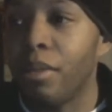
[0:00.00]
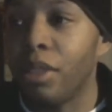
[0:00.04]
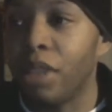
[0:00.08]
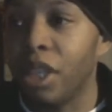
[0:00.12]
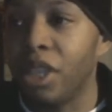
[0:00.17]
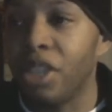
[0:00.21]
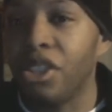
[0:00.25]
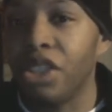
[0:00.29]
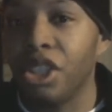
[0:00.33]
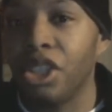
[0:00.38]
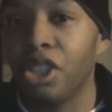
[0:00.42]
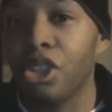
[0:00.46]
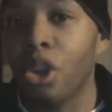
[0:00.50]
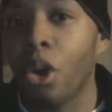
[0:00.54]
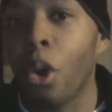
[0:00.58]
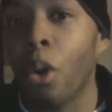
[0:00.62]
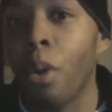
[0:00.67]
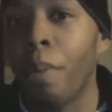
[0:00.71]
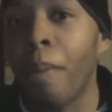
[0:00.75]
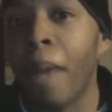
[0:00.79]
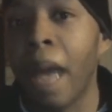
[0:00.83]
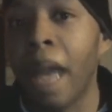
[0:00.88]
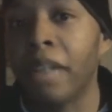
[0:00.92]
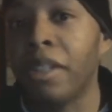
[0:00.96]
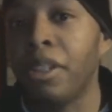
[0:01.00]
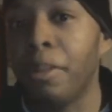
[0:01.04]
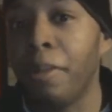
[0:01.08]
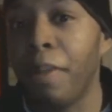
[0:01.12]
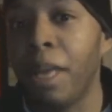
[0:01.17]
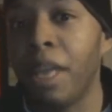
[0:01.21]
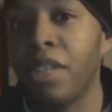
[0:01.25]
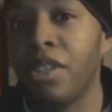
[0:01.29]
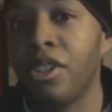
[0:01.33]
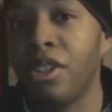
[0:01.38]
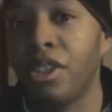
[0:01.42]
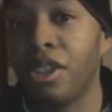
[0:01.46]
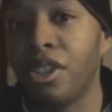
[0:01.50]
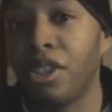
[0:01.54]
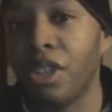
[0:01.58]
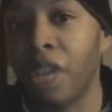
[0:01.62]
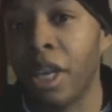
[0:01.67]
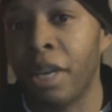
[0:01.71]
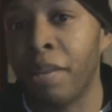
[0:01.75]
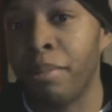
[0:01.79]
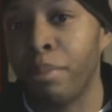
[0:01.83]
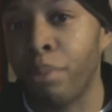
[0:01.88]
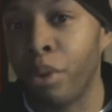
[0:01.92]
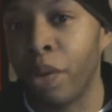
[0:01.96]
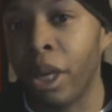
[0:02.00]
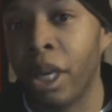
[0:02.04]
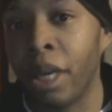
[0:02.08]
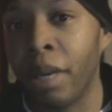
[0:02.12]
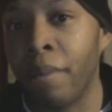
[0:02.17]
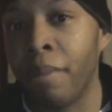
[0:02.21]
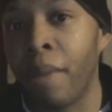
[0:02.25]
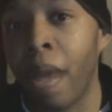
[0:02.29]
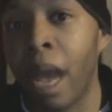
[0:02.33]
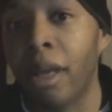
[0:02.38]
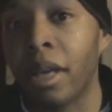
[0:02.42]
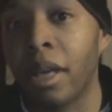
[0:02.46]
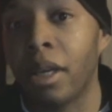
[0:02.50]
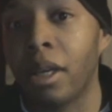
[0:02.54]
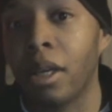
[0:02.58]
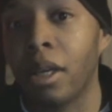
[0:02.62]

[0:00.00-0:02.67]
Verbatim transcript: Disney is going back to basics and bringing back